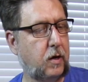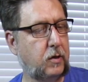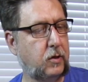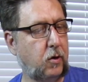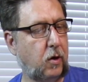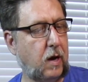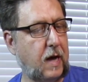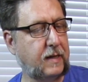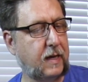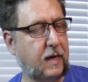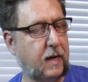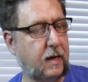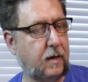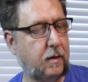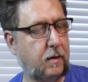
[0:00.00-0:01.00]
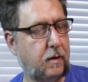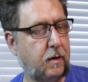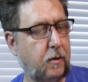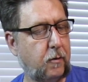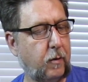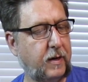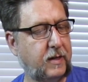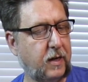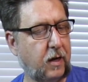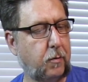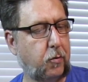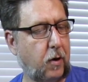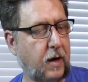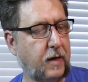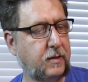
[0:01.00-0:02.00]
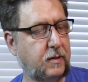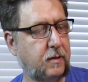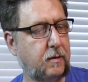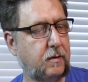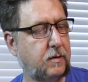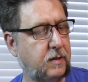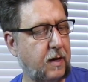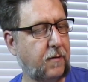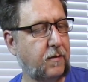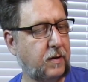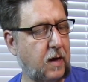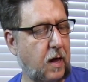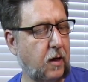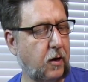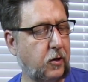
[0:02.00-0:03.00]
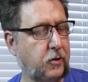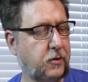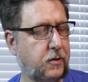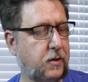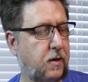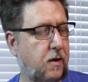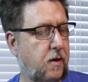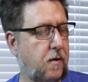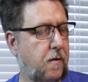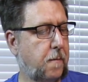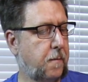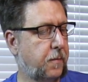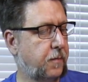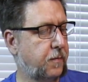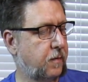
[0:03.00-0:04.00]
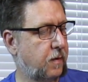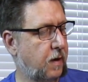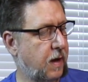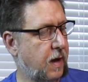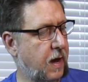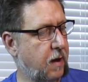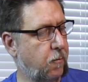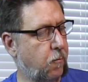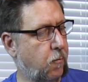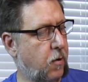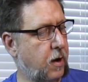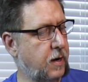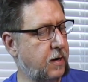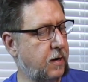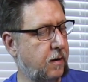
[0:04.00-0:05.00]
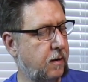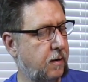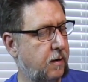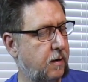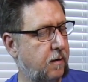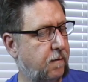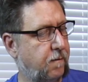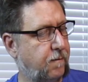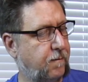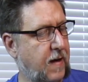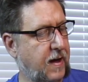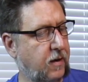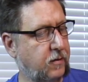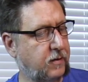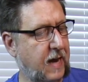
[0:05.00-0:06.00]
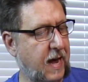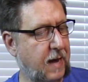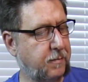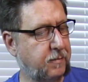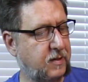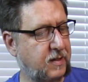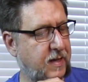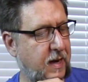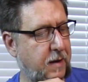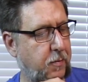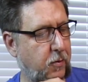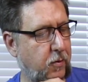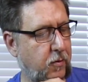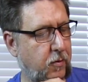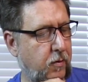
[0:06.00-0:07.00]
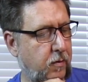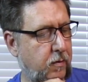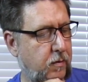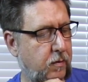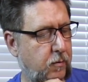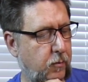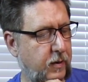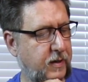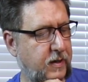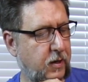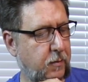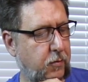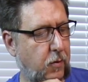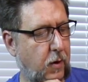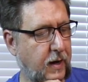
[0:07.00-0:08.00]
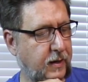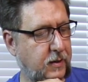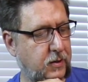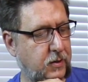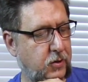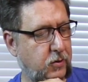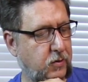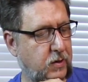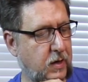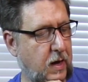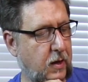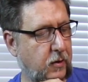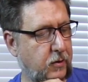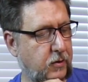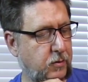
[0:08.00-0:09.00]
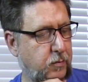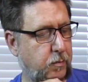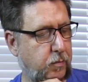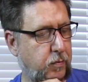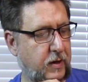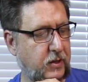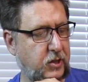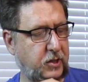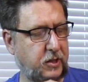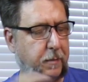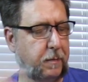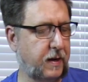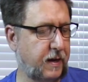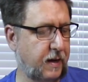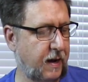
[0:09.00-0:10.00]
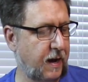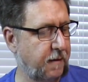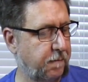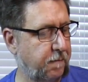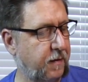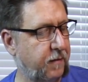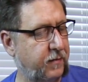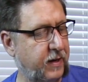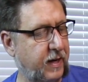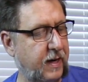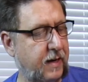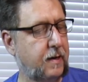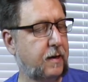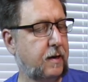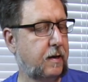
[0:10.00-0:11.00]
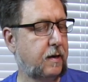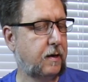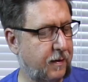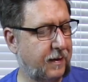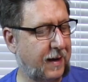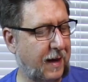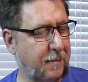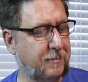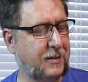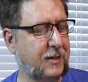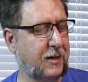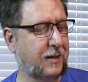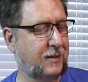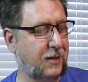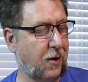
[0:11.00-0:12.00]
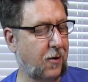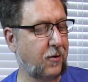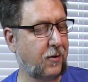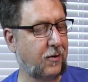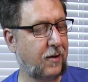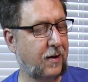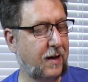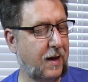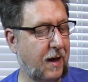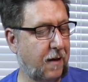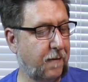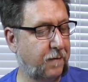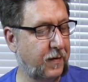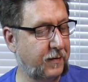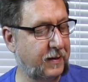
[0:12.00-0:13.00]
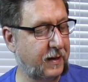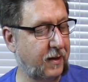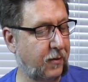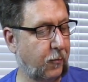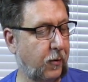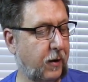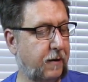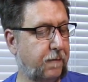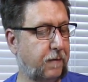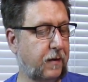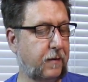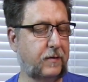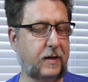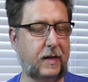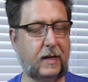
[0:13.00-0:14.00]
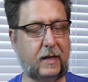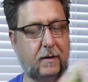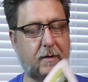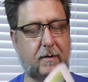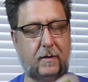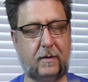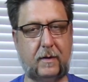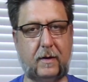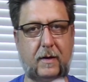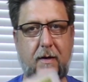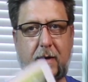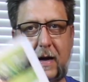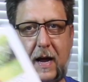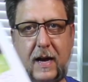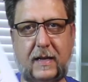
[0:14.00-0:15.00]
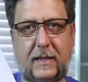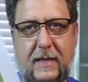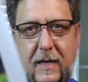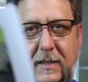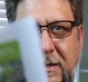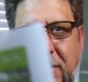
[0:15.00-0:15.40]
Undulata, retail price $7. And one Vital Tab sample, retail price $2, plus shipping at 850 comes to a total of 53.50. It's got